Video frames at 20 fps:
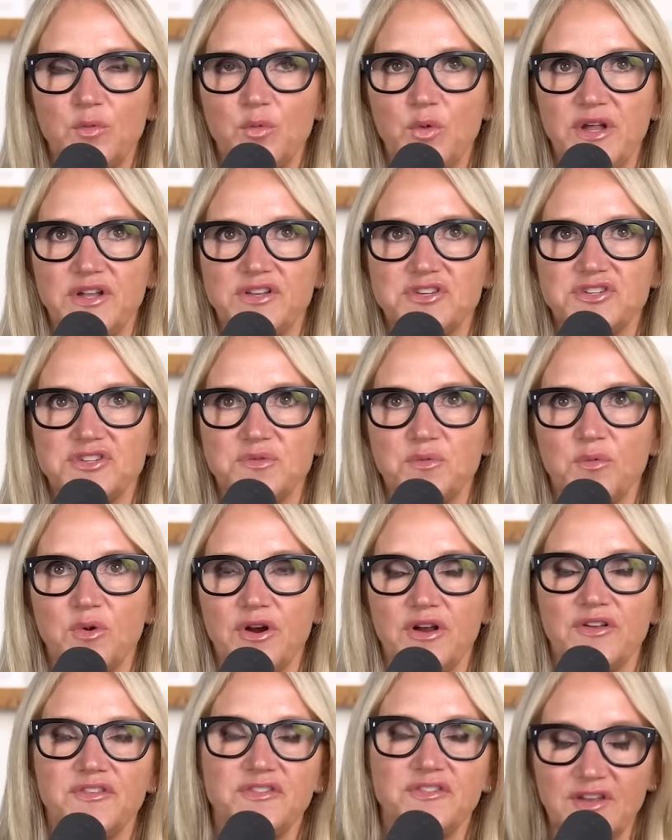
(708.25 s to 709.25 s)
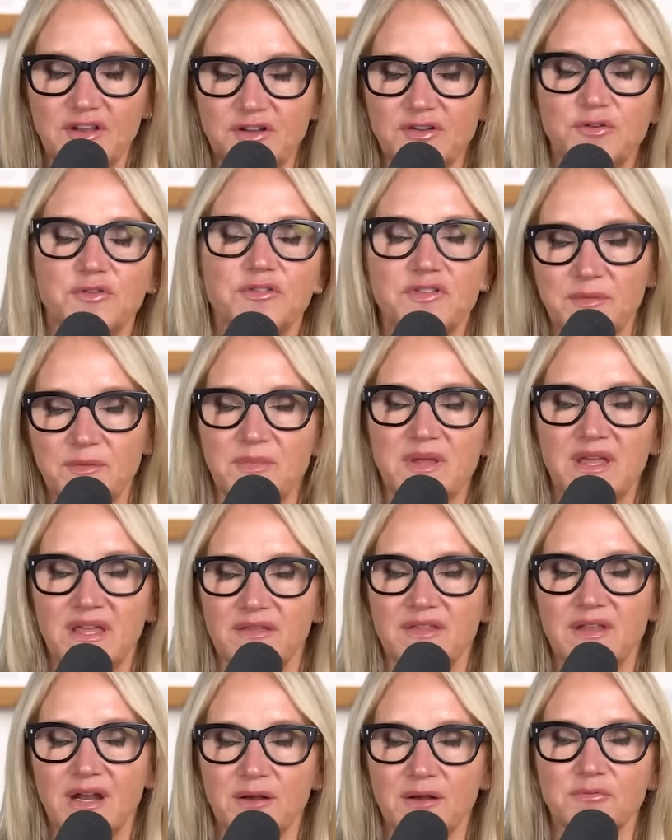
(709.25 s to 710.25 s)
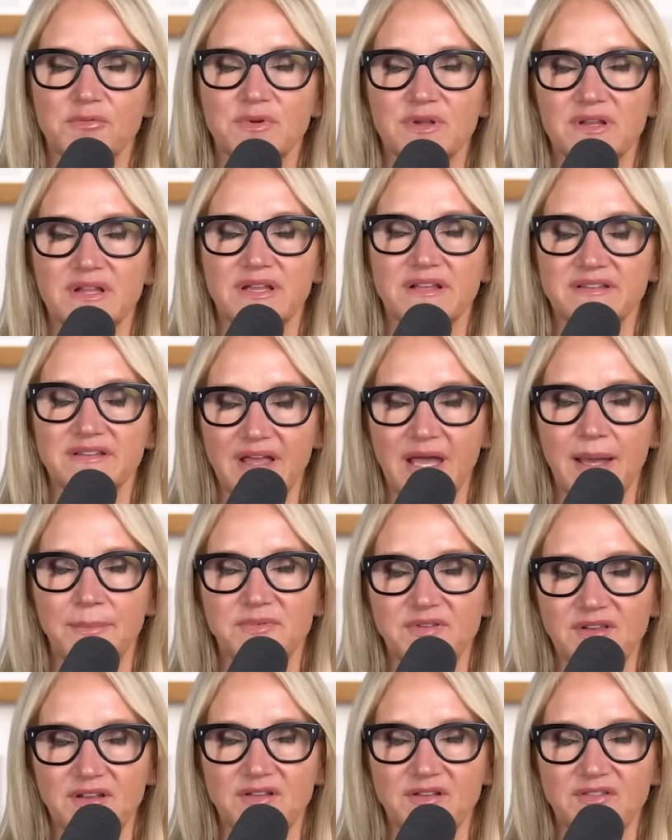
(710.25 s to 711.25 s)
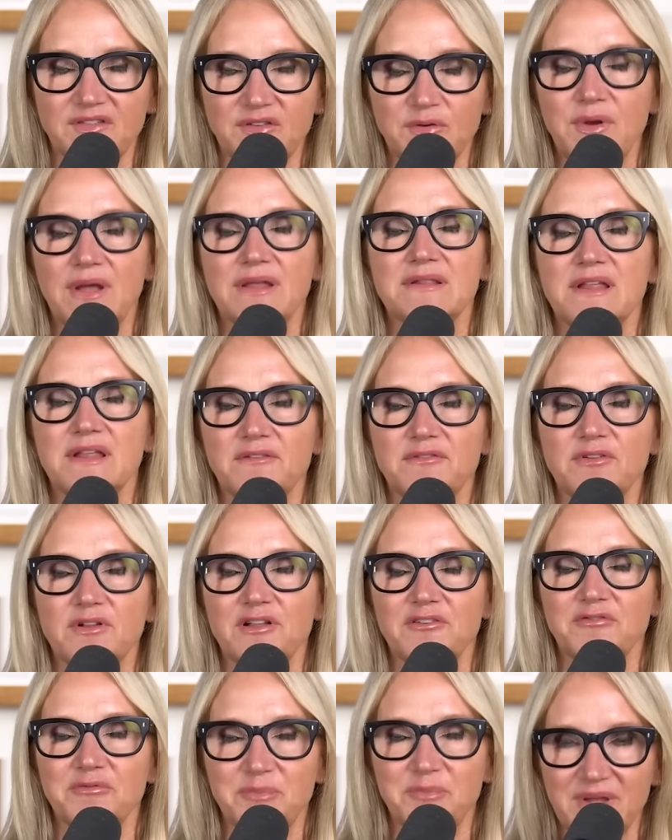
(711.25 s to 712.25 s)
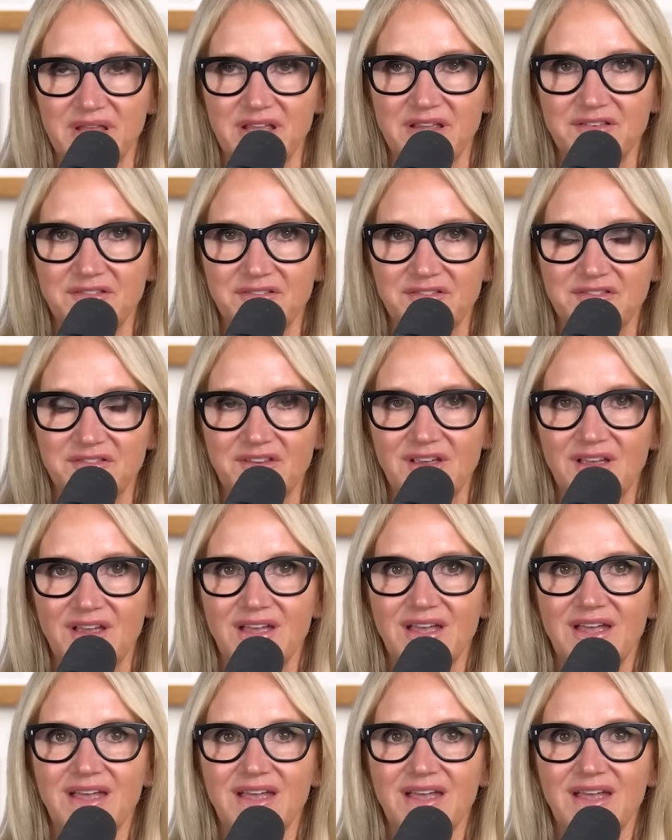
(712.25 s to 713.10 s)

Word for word: which were a signal to me that I really tapped into a level of peace